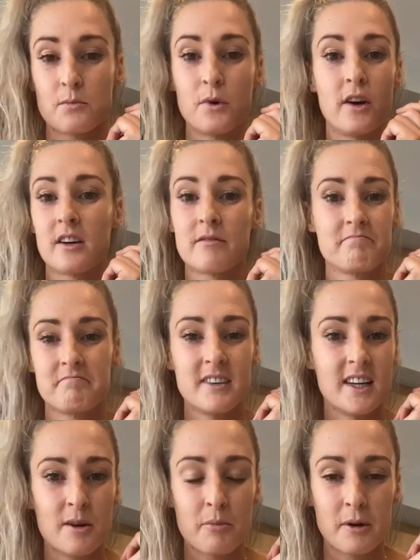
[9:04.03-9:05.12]
work
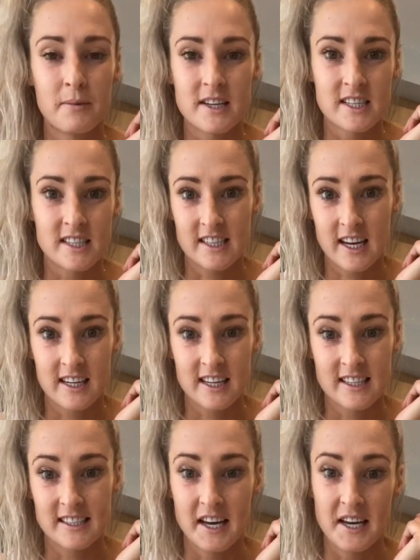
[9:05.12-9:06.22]
pretty much exactly the
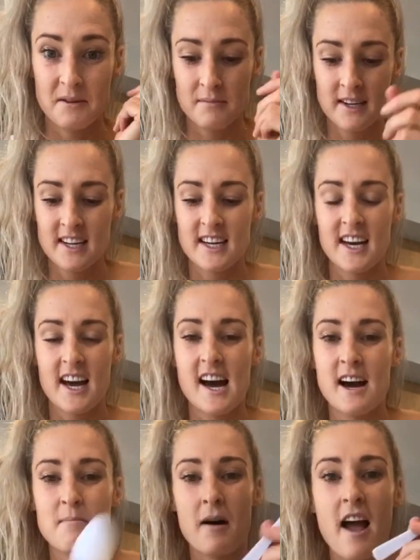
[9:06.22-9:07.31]
same.
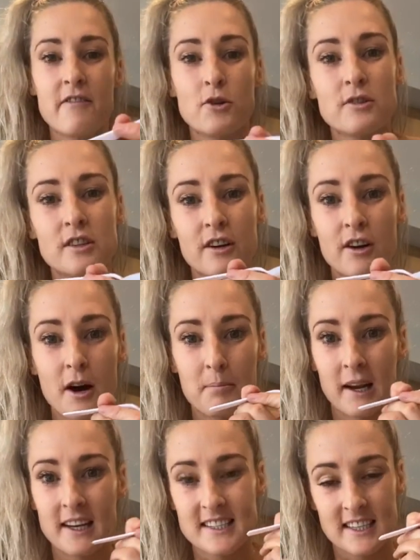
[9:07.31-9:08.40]
I've also got a
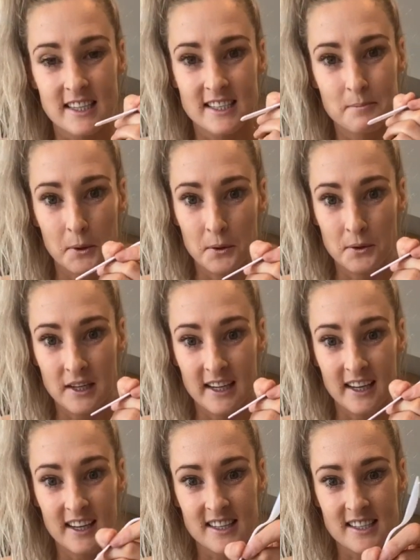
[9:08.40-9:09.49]
plastic spoon
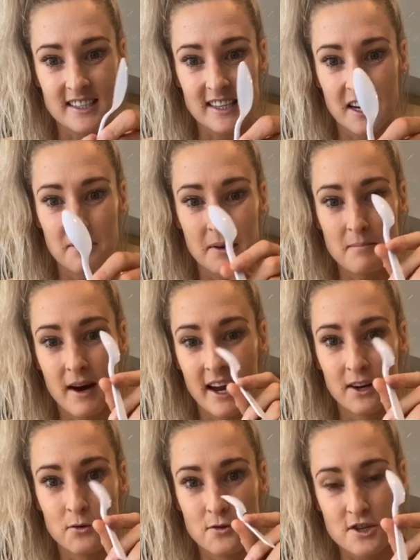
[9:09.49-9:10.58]
here. This is going to be my
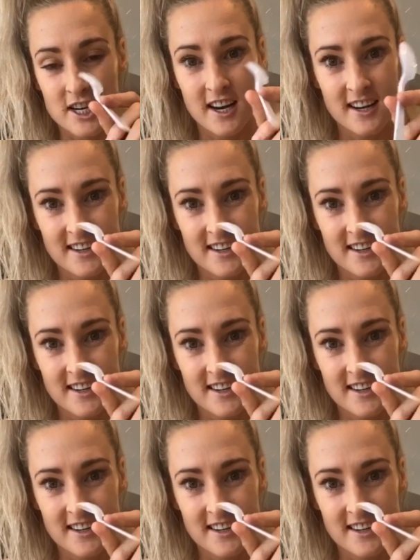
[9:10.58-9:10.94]
launcher.